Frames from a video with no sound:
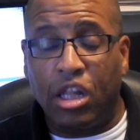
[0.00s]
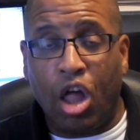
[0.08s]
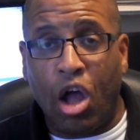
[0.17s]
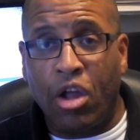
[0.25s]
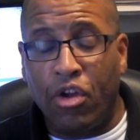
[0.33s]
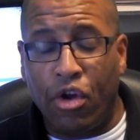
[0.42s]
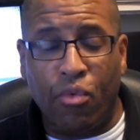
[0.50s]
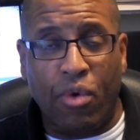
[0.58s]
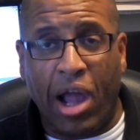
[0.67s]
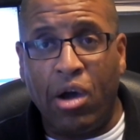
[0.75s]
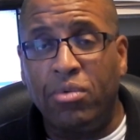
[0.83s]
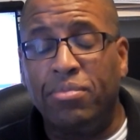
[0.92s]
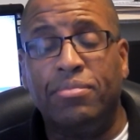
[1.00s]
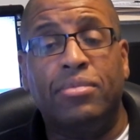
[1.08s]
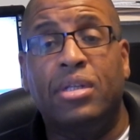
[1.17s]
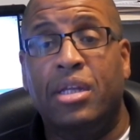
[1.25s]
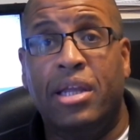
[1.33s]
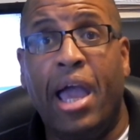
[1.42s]
along your route?
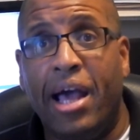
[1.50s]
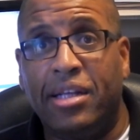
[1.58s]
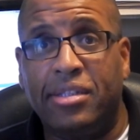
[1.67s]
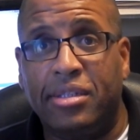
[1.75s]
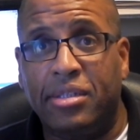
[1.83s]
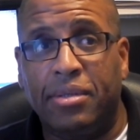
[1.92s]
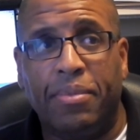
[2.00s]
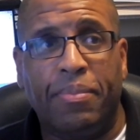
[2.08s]
Yes.